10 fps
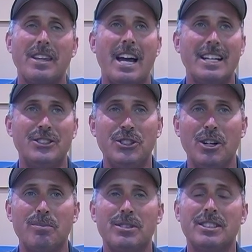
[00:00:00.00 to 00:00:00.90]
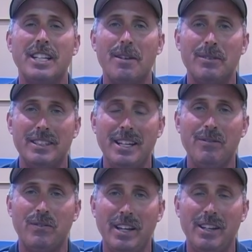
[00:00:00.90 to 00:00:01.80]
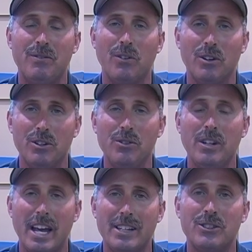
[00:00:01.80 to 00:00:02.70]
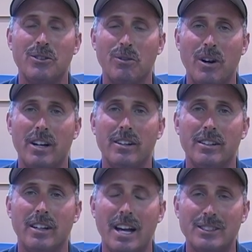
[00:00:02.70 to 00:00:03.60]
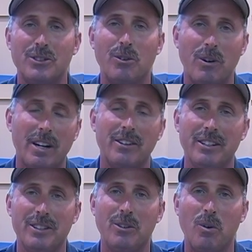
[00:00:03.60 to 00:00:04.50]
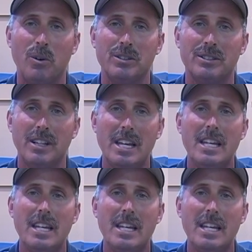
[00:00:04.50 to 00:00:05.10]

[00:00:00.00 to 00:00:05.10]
I jumped 17 feet for a new national record, high school record indoors,